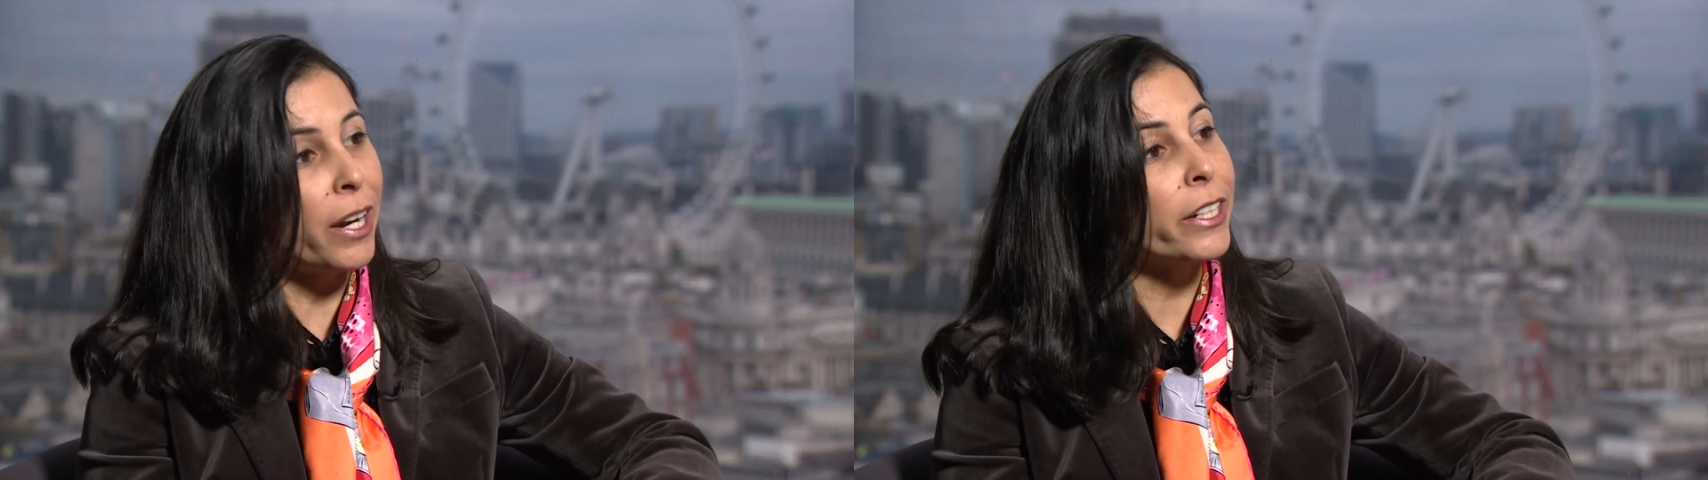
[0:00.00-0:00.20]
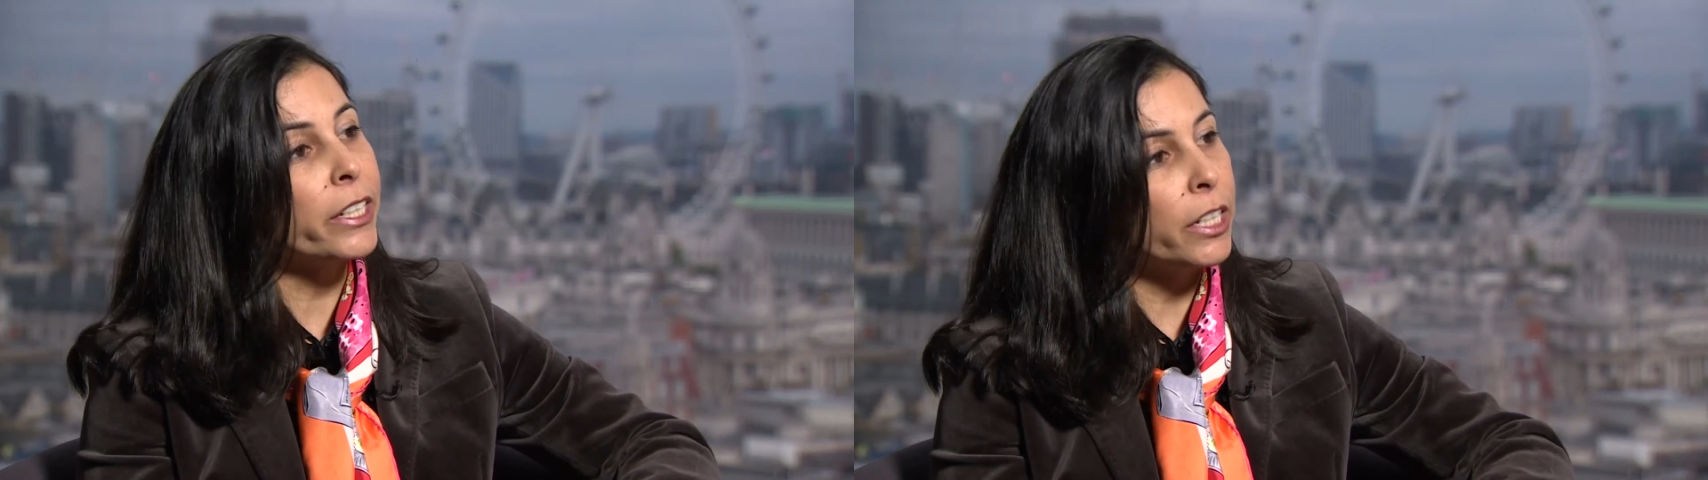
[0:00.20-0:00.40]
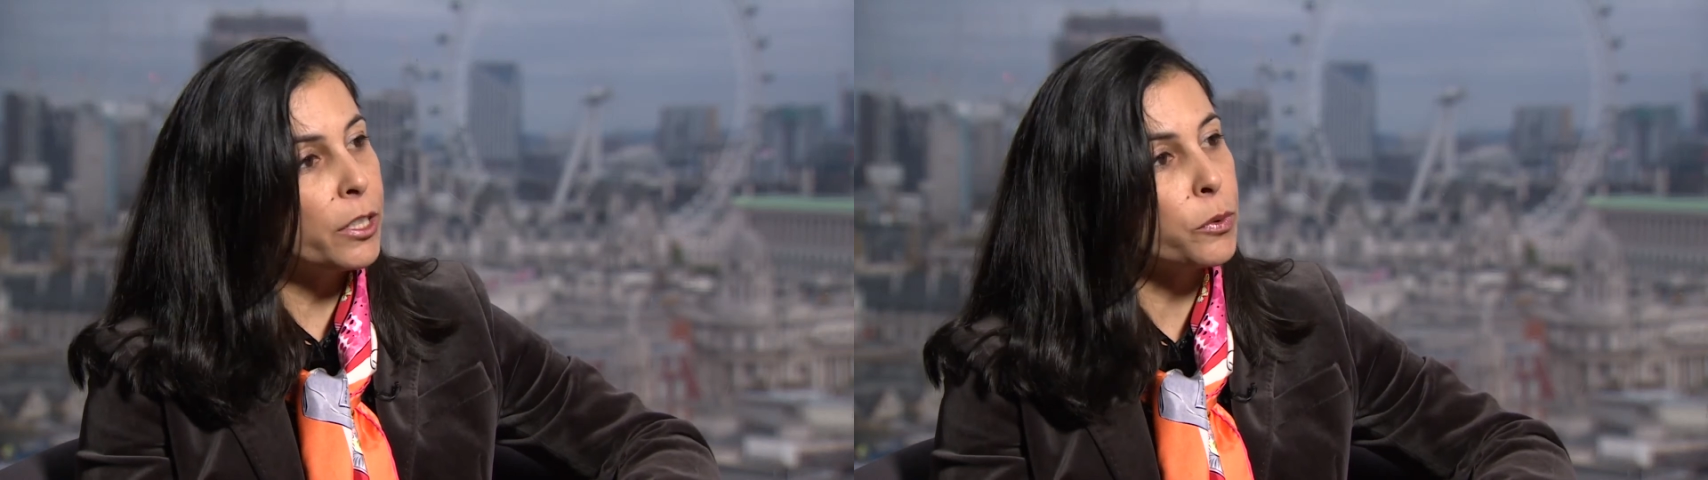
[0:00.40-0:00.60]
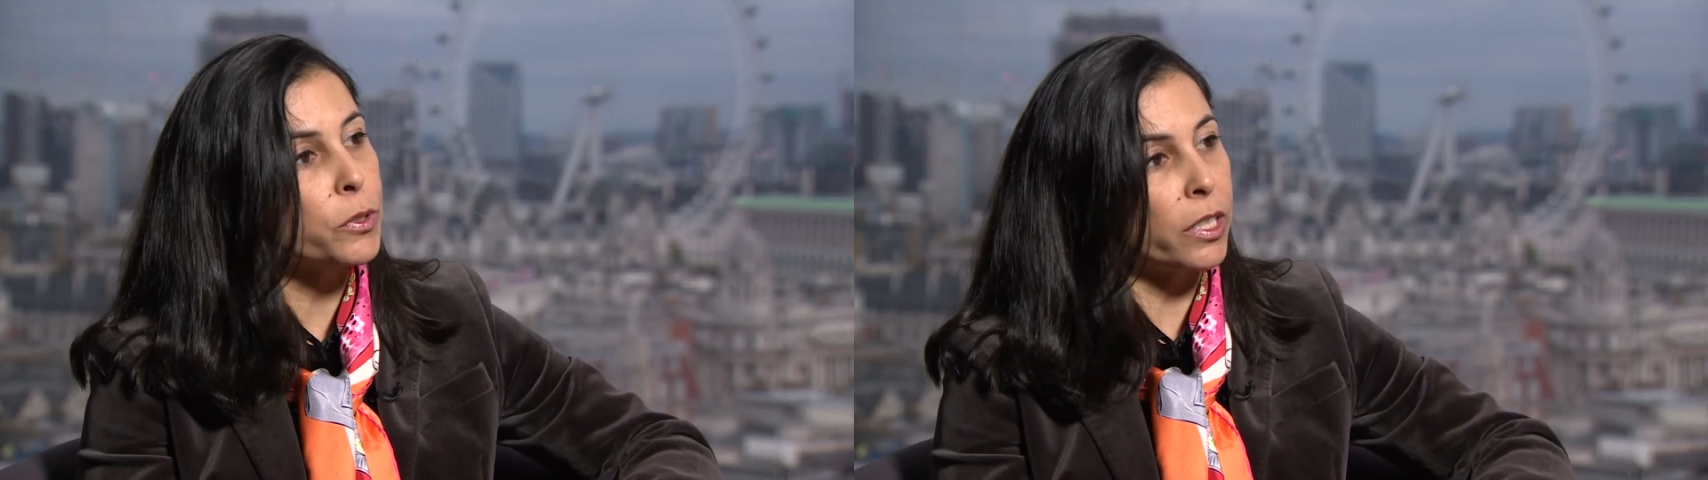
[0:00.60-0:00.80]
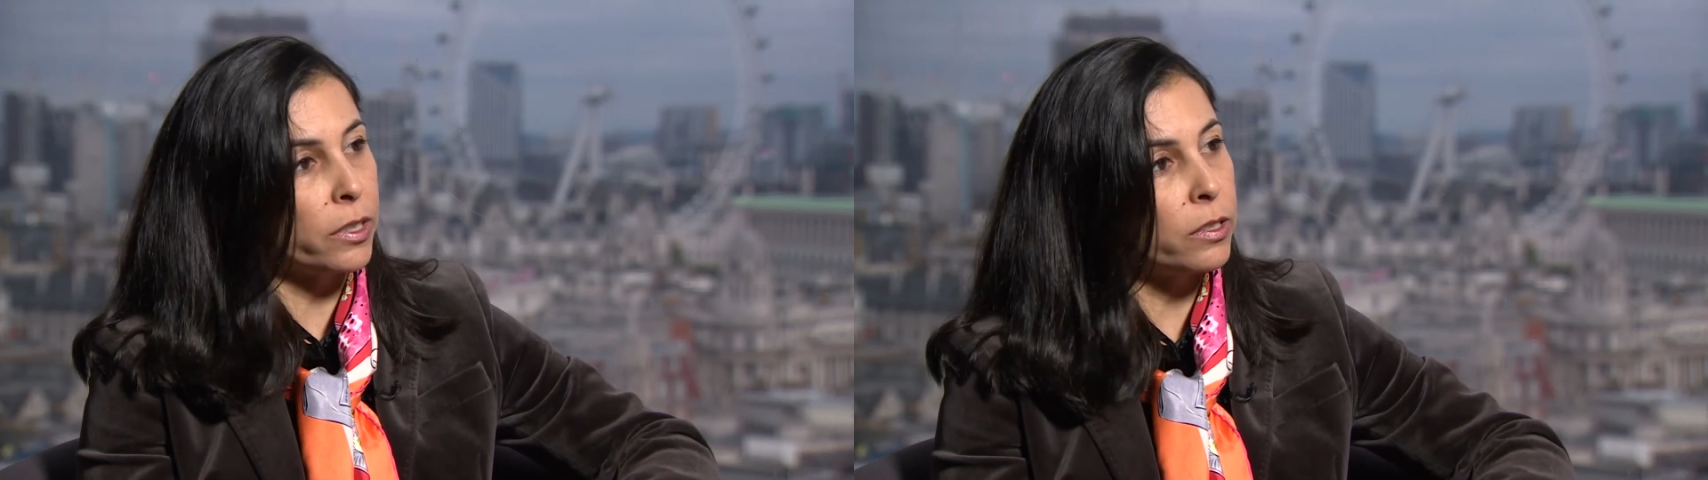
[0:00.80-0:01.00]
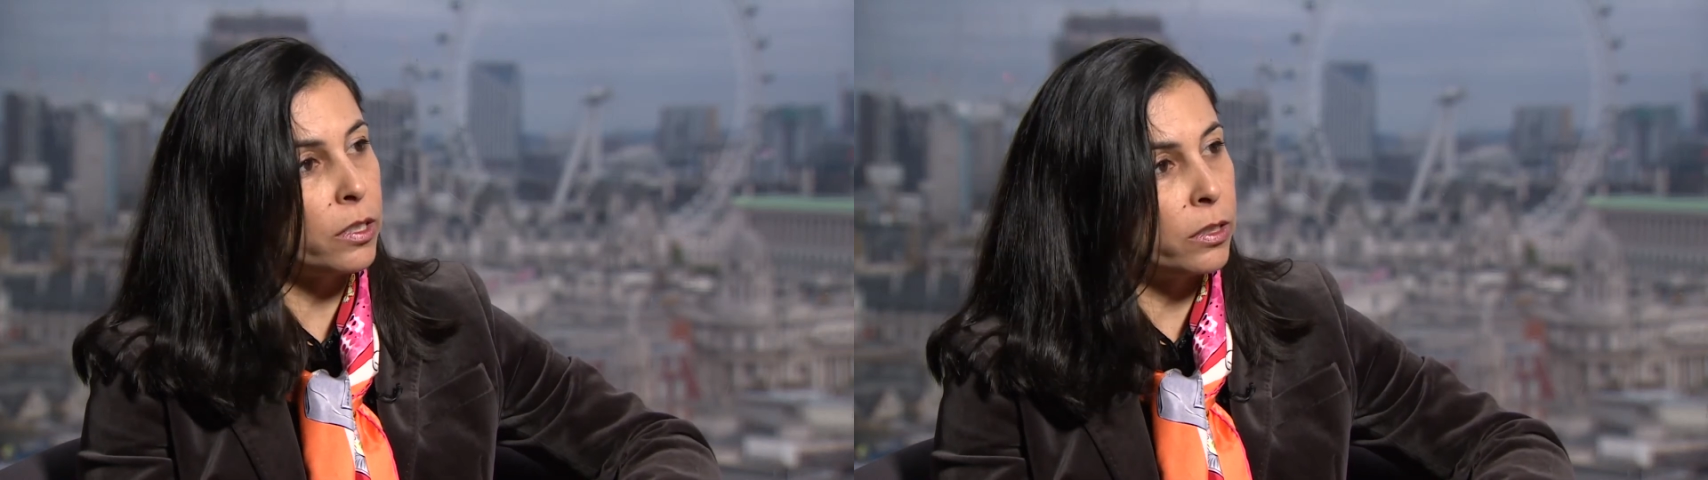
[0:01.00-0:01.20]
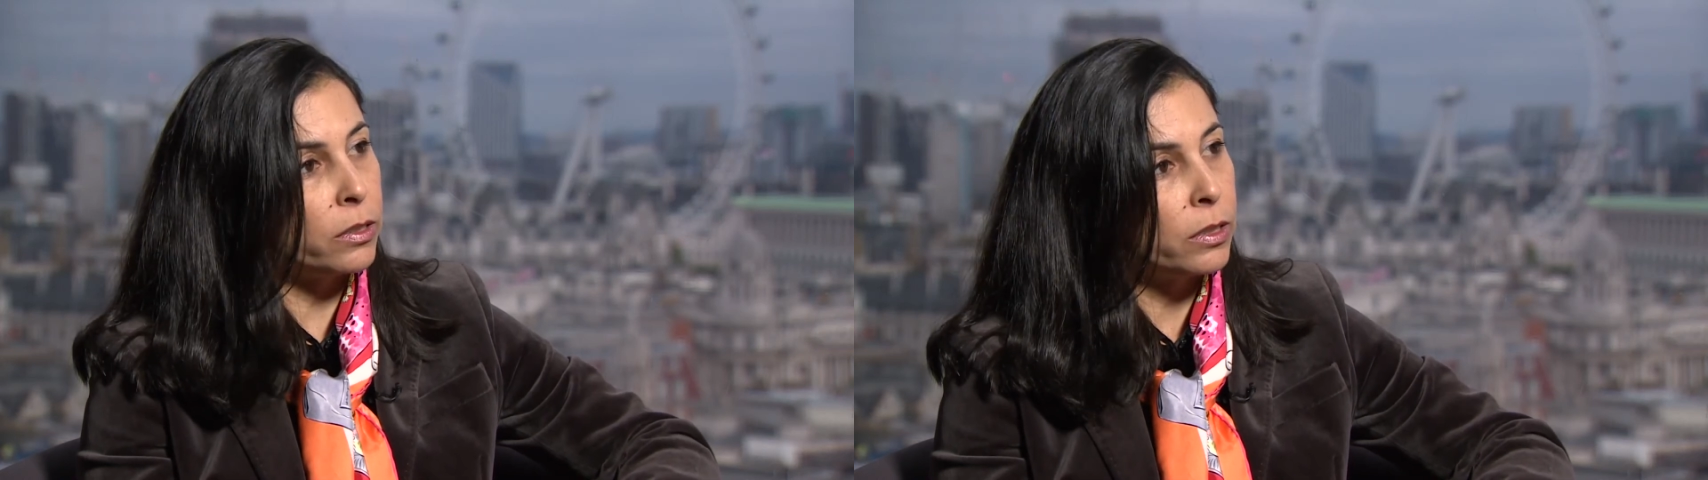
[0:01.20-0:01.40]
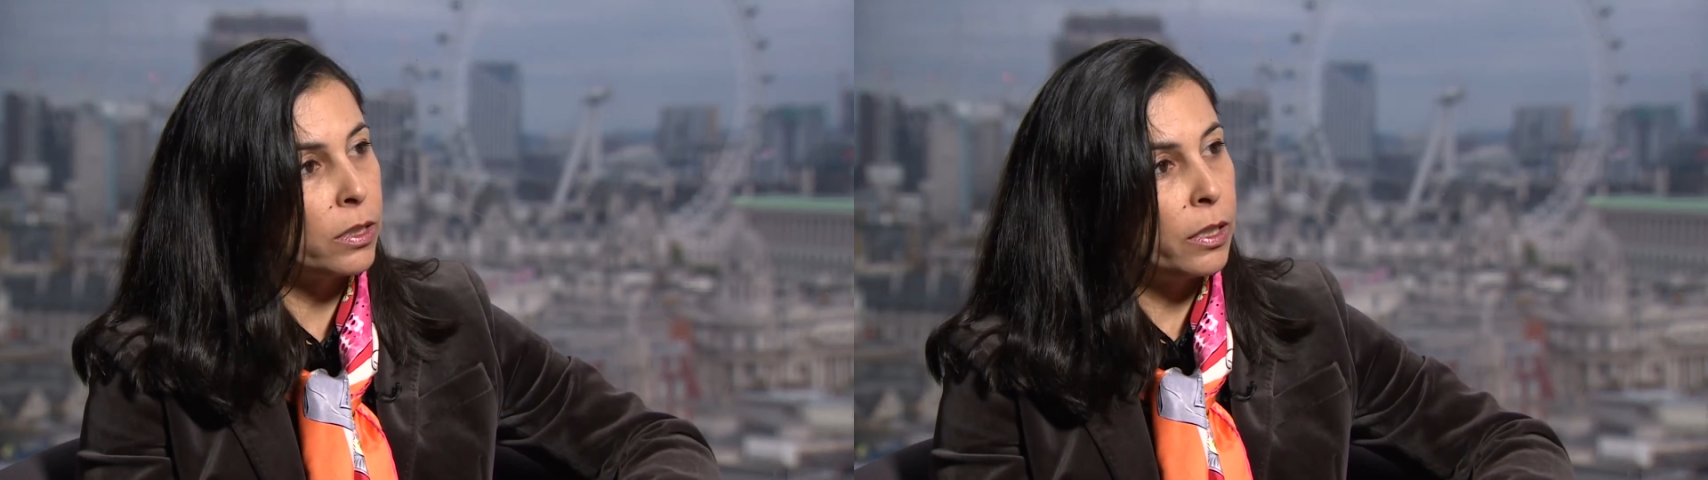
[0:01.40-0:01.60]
are key to succeed.